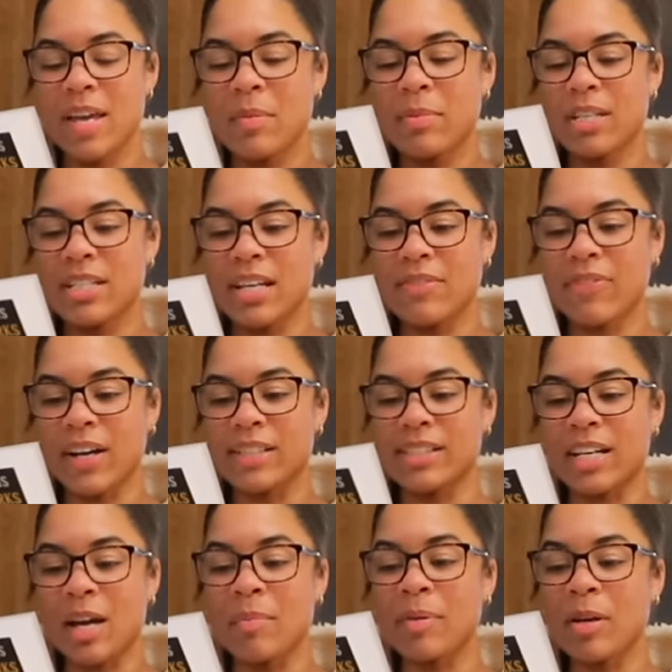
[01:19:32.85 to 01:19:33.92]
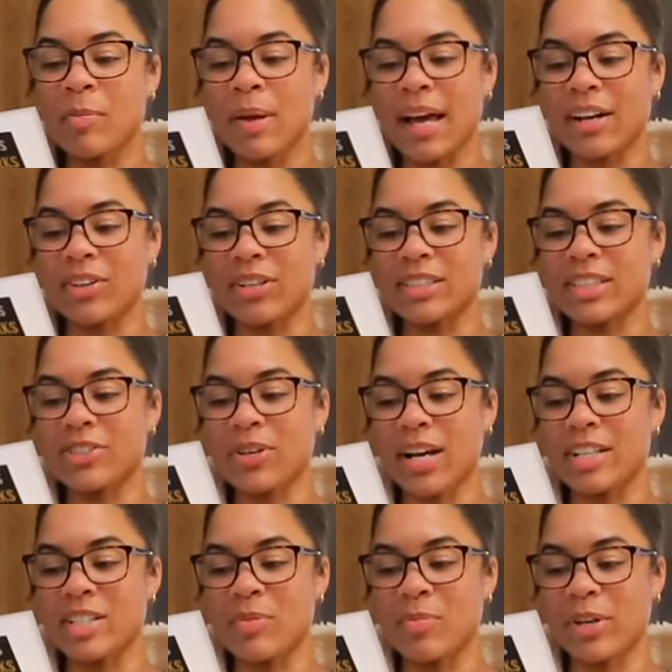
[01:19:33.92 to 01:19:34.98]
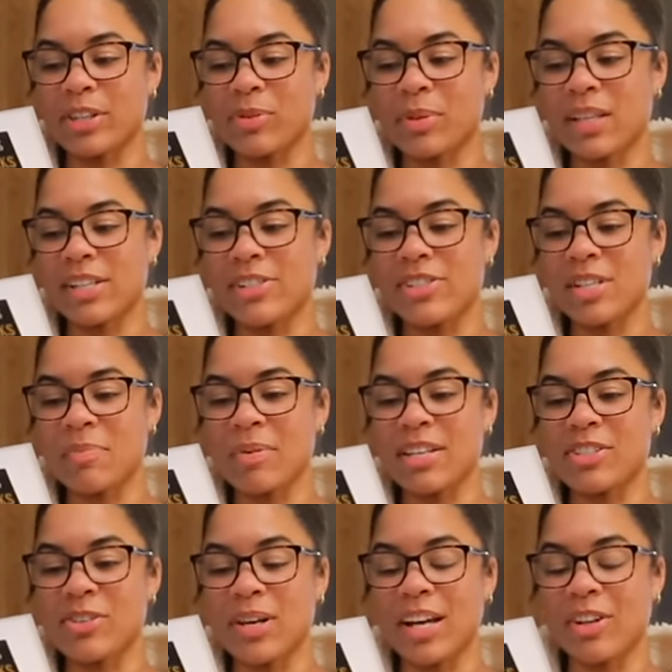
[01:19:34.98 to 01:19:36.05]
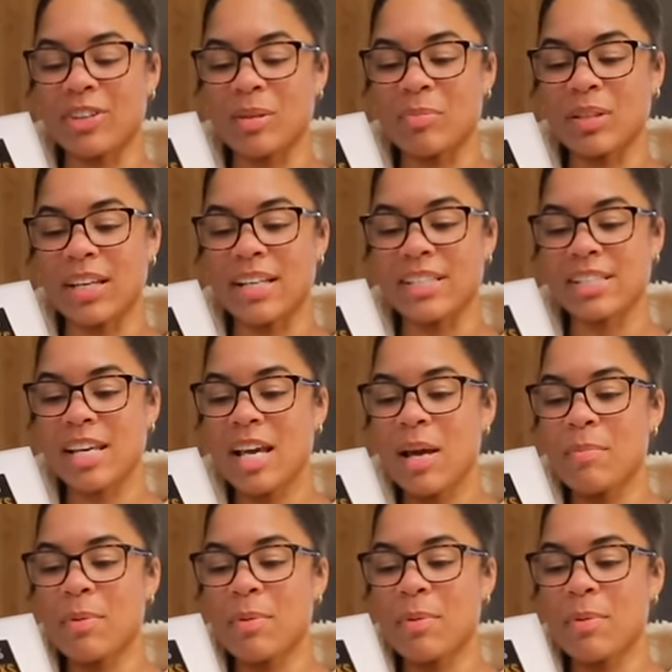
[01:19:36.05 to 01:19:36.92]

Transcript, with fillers: BJ fights an uphill battle as he tries to bring the relationship into a healthy place.